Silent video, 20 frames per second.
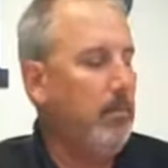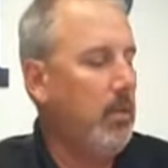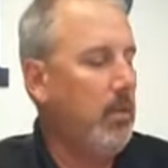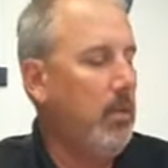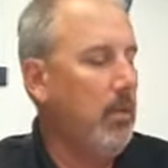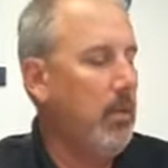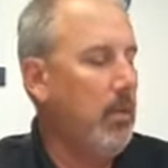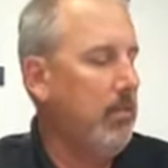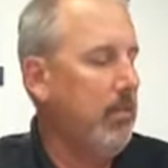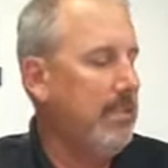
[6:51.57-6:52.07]

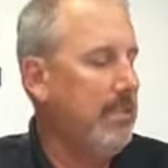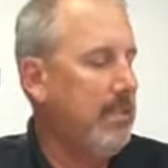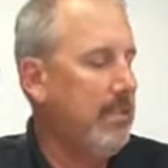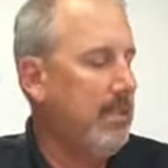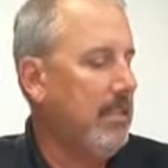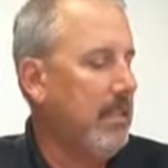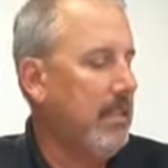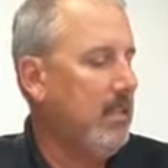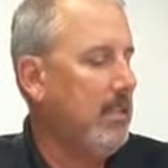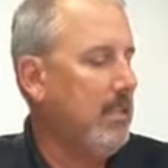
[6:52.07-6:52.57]
You're
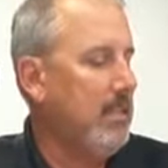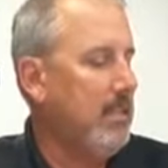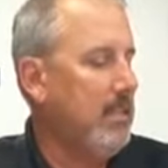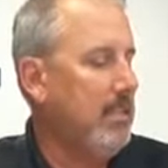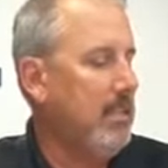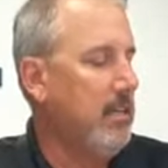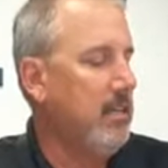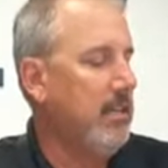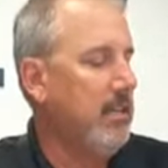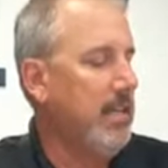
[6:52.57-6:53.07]
basically going to
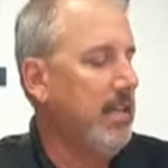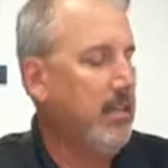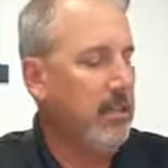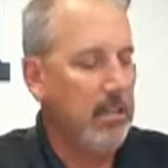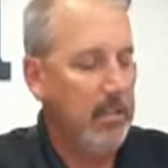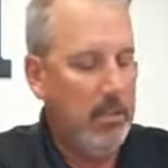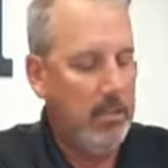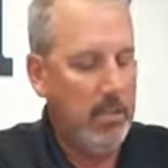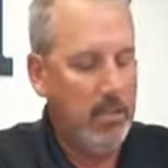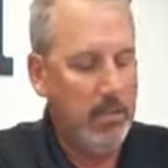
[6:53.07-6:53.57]
go get your
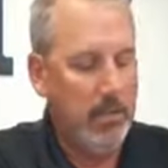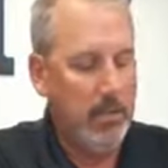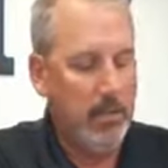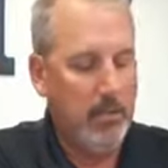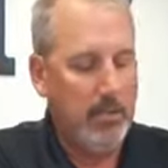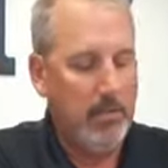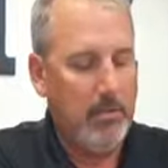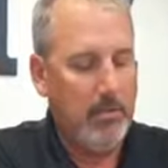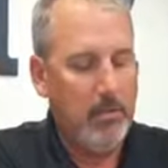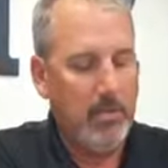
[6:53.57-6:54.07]
loan
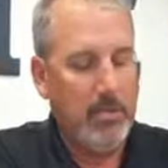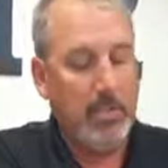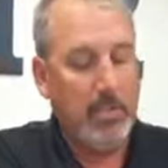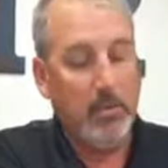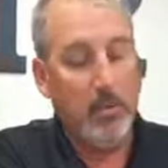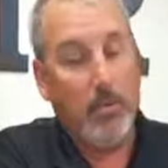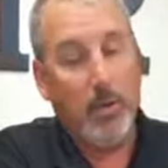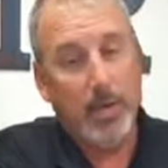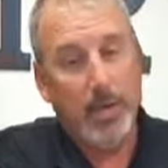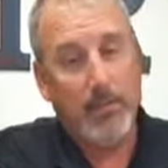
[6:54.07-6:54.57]
approval. You
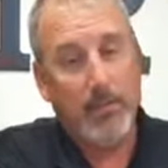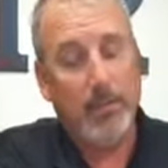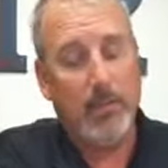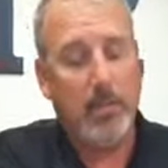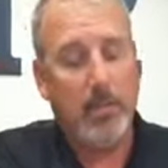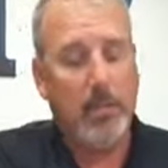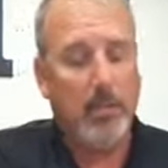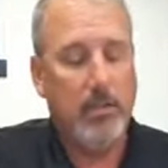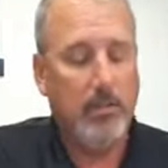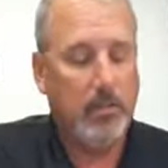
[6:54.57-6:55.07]
can waive your
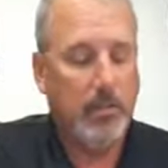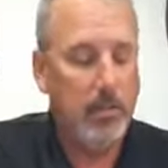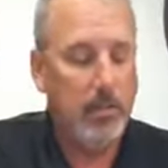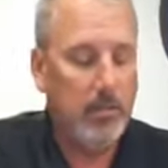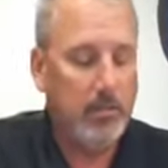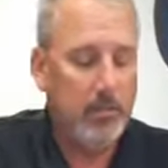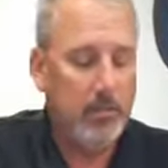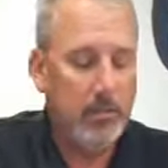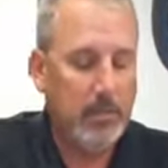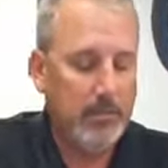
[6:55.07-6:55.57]
loan
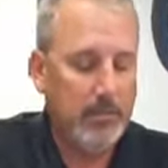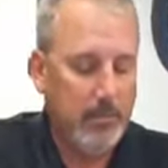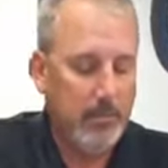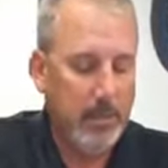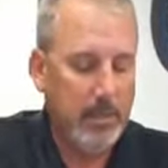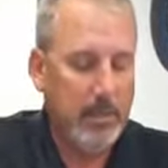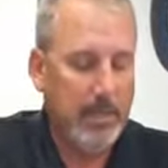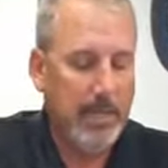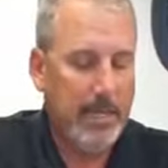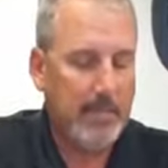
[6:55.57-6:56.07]
approval,
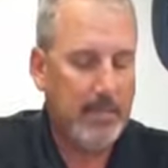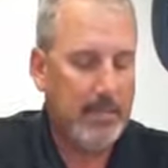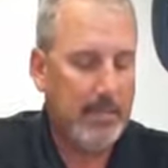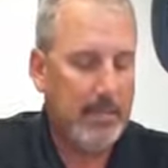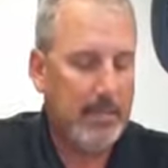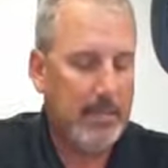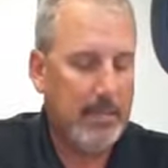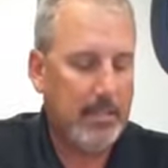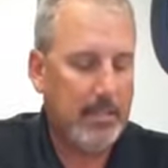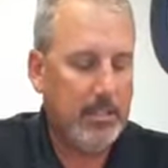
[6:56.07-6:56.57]
but that
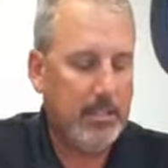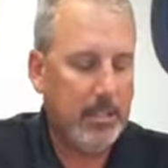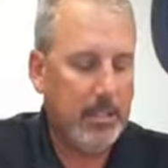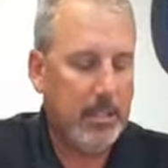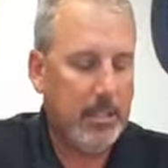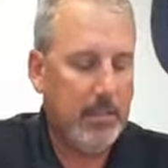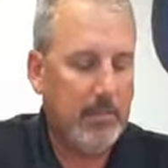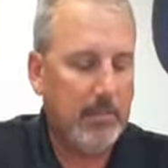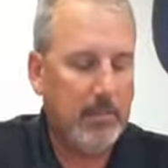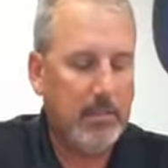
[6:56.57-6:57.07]
section
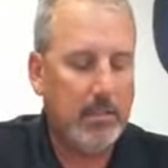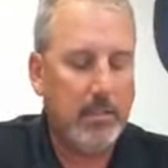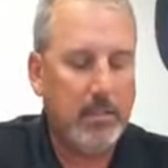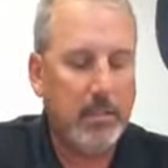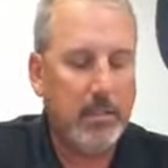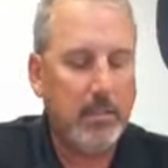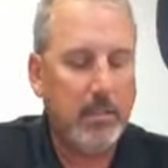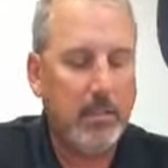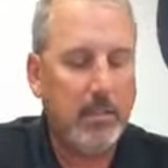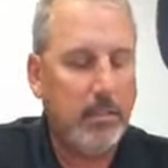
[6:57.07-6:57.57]
covers the
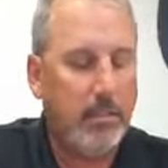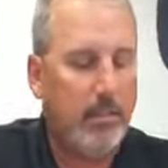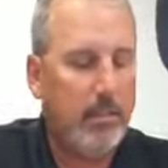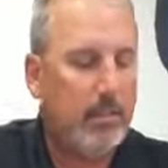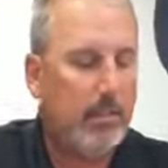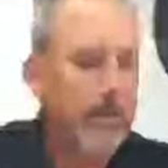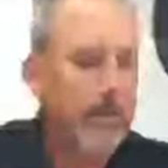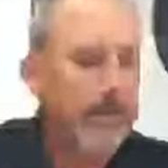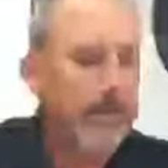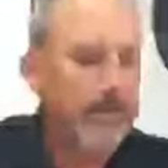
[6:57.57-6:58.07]
loan
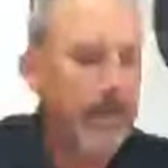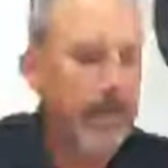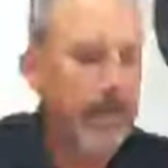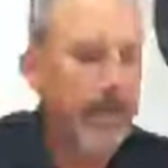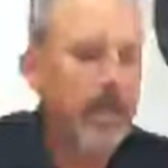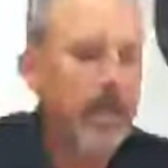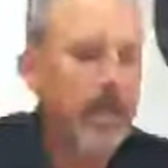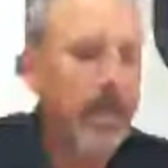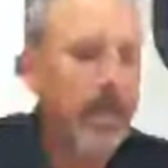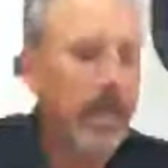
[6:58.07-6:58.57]
approval.
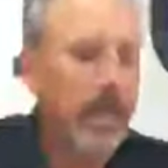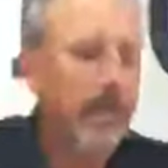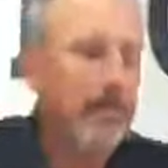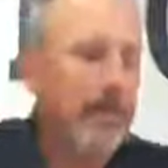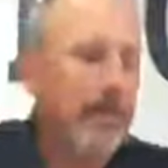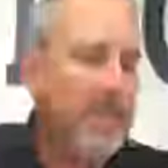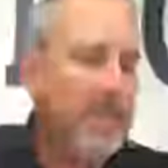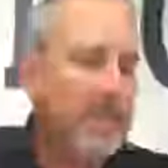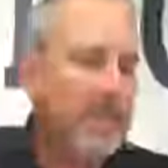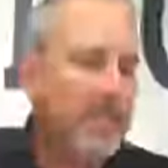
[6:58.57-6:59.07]

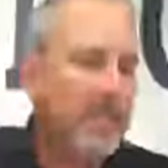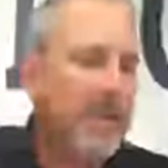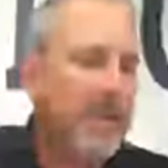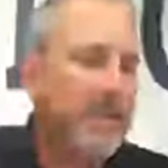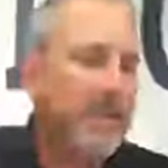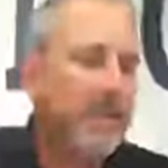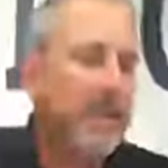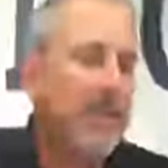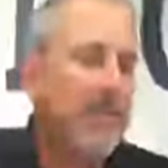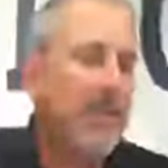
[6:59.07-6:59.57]
Next, we
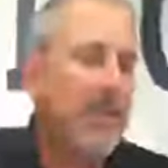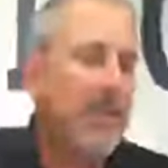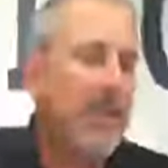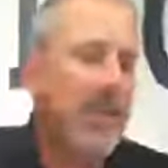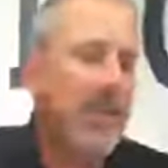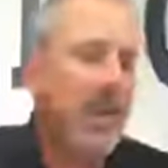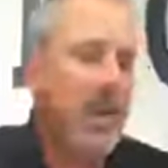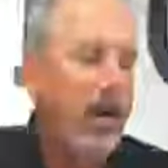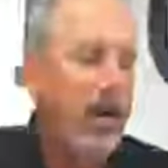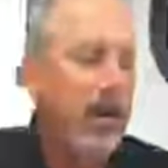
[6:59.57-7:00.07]
identify
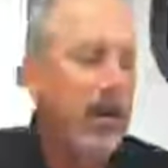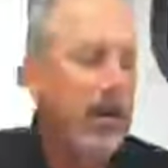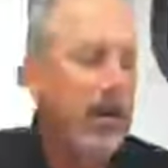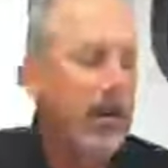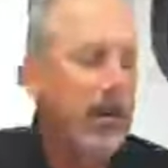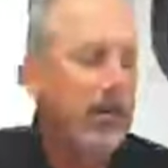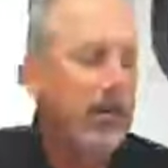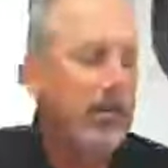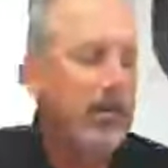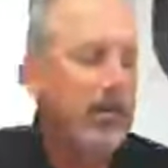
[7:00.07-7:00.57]
all the
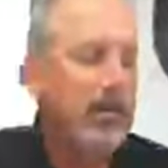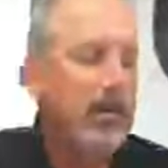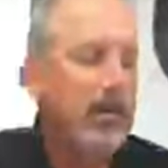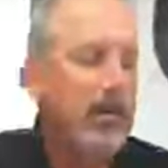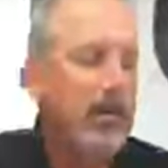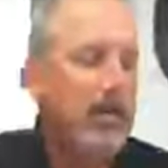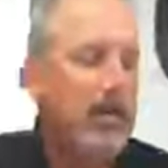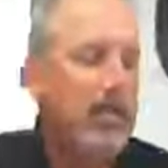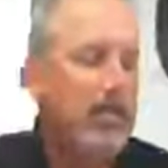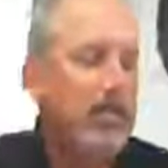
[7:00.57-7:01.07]
closing
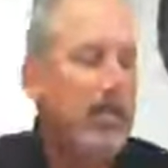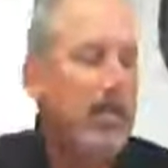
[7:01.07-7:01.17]
costs to be